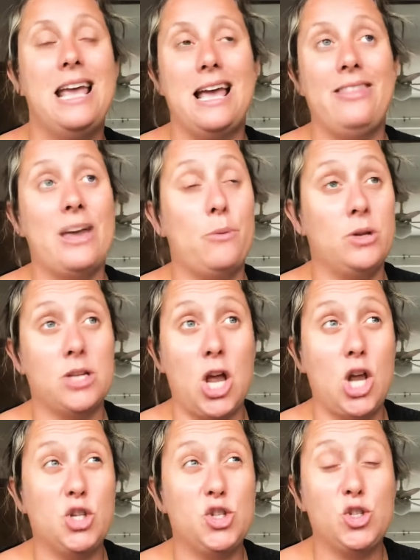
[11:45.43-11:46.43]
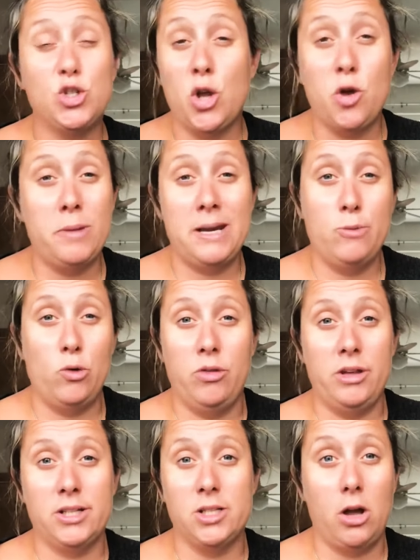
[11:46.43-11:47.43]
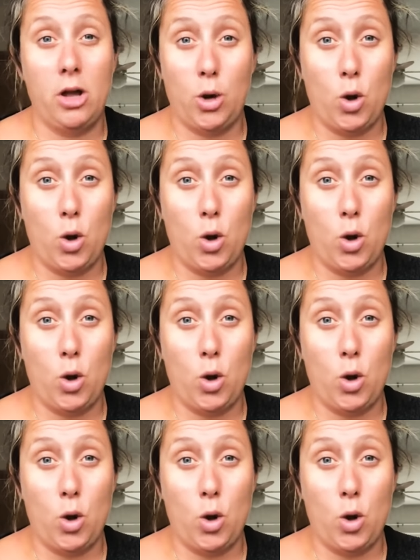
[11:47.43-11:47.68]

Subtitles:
There were so many more things that I